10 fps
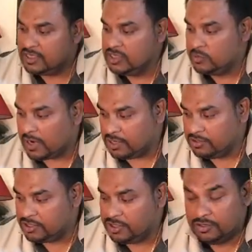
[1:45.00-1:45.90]
this is what I
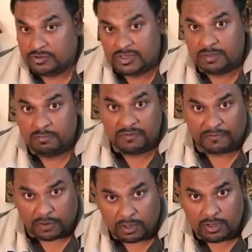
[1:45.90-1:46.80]
used to use
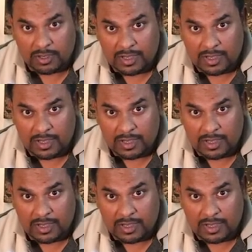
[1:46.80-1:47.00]
before.